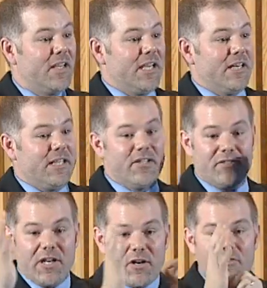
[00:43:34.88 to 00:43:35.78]
And in
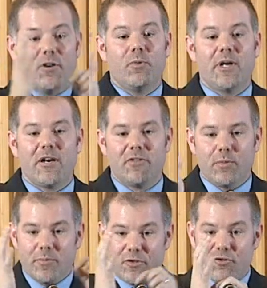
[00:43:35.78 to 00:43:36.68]
this aerogel, we
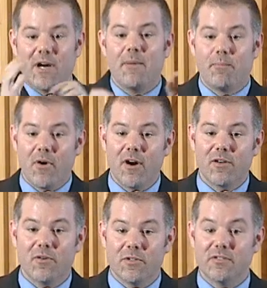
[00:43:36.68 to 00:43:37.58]
actually were able to trap
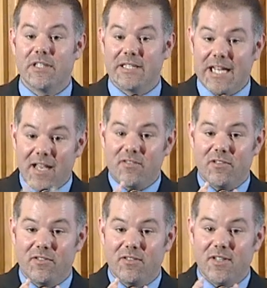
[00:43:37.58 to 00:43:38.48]
particles and
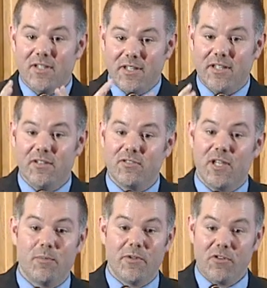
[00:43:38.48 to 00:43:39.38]
gases in this sample.